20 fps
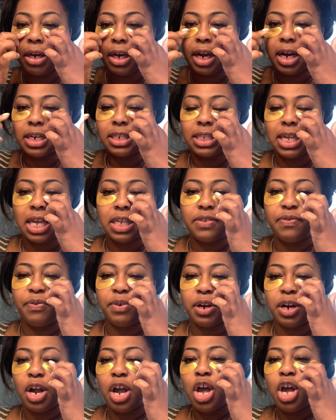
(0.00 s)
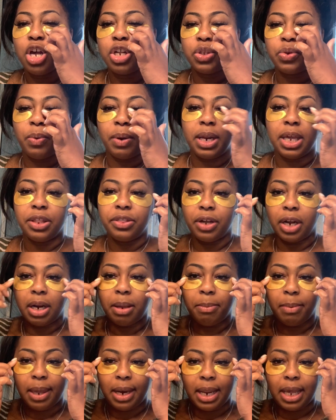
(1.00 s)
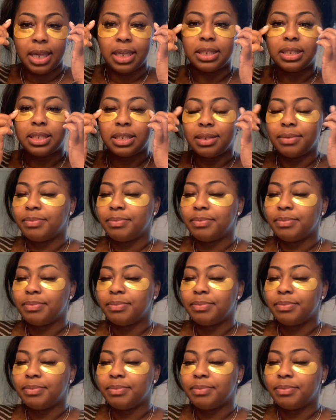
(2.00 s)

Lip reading: It says for 20 or 30 minutes.